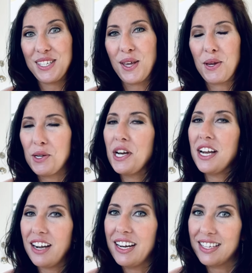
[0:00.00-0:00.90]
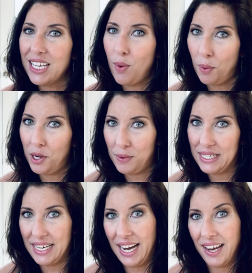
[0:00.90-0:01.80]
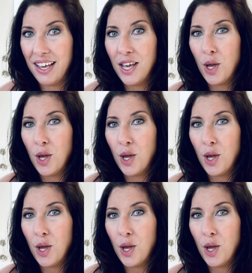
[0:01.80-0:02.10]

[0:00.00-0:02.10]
So you're gonna kind of see what we're doing today.